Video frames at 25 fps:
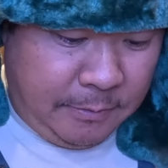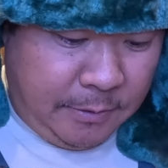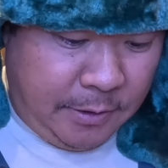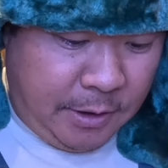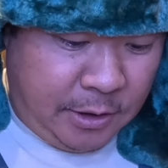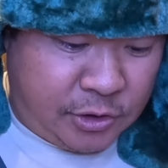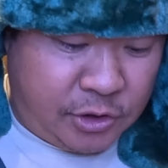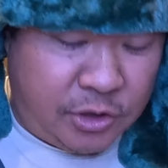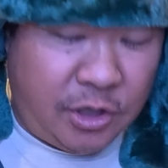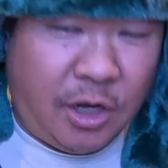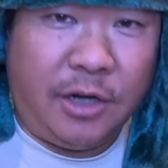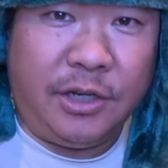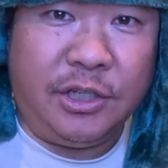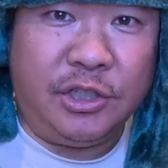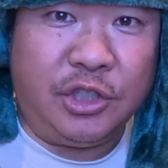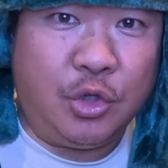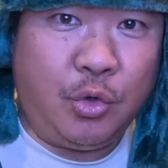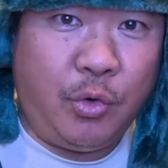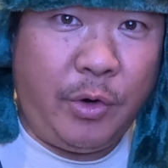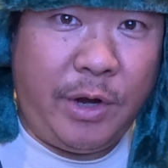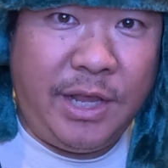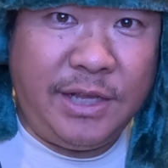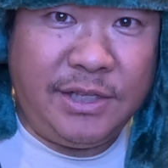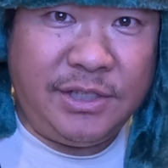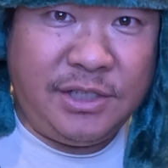It's not as
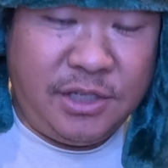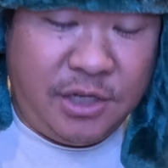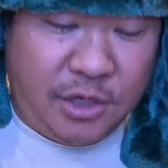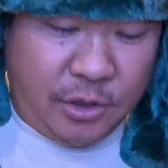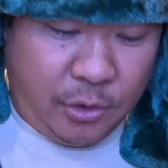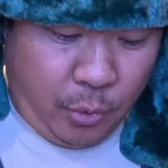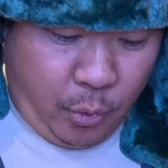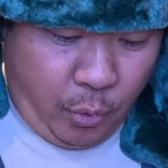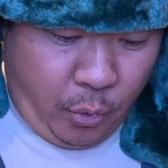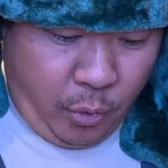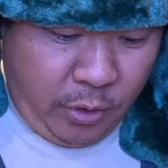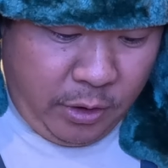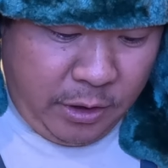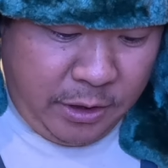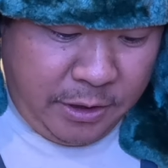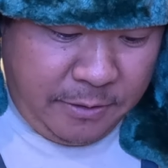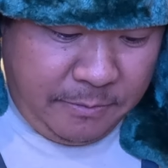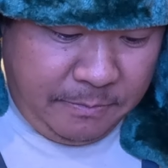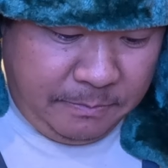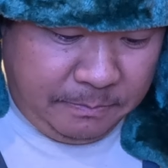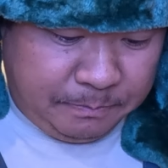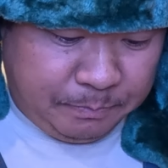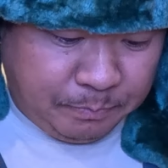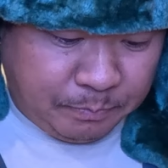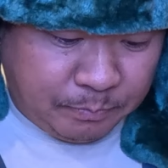greasy and oily,
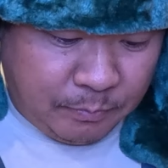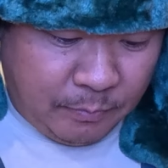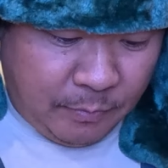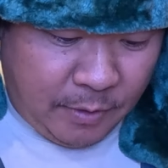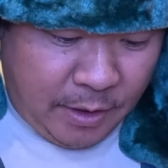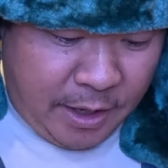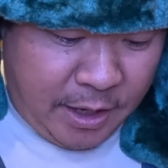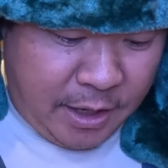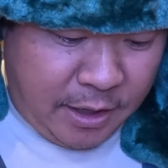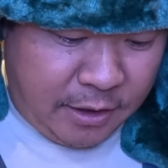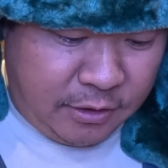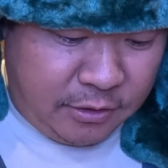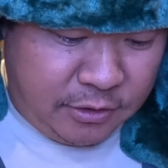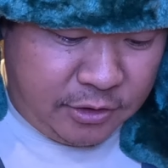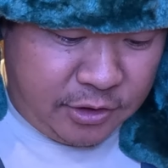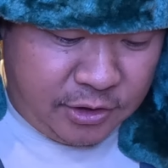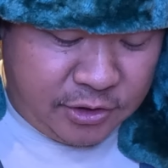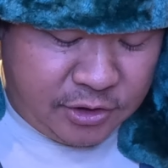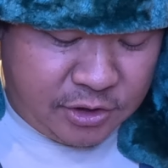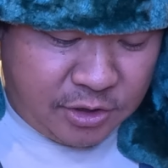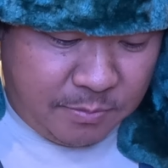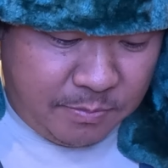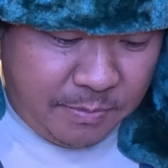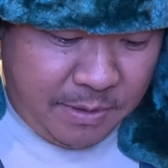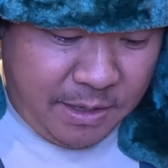and
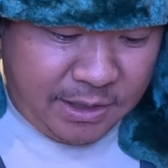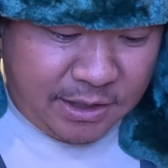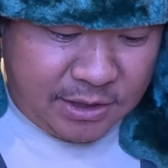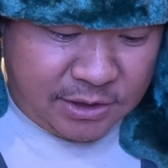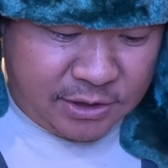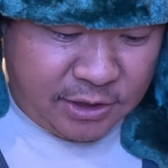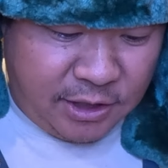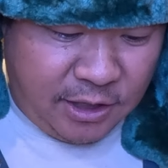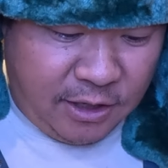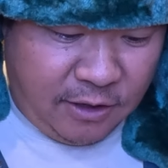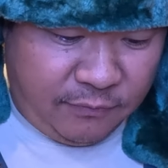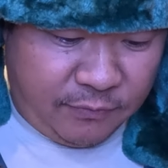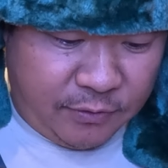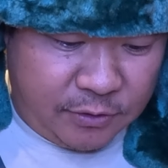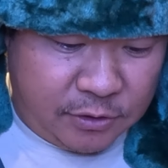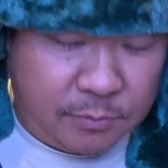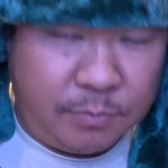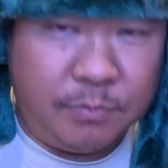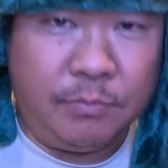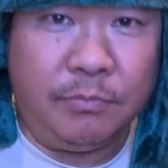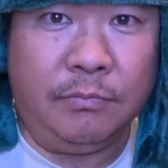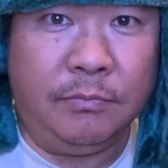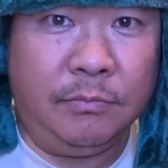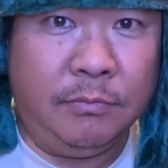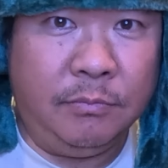just the meat itself is
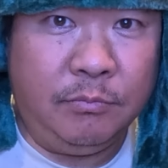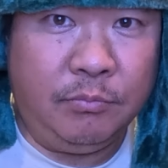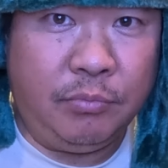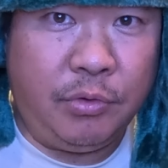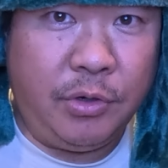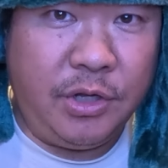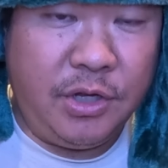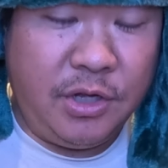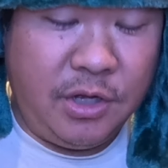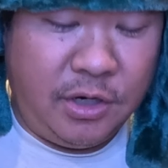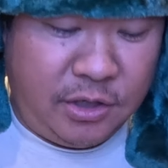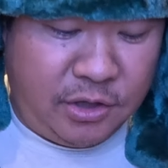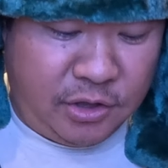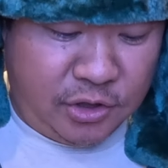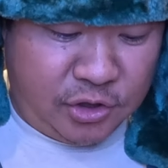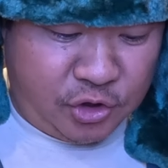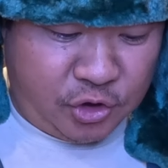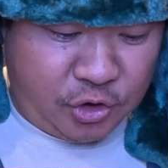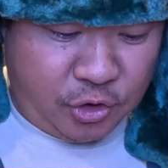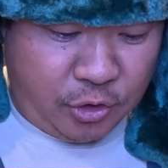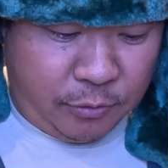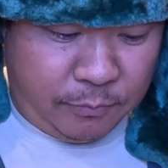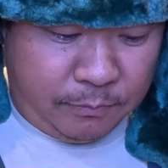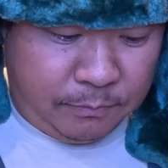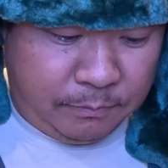pretty good in the
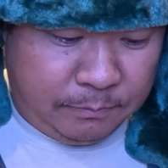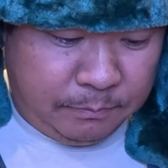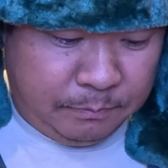soup.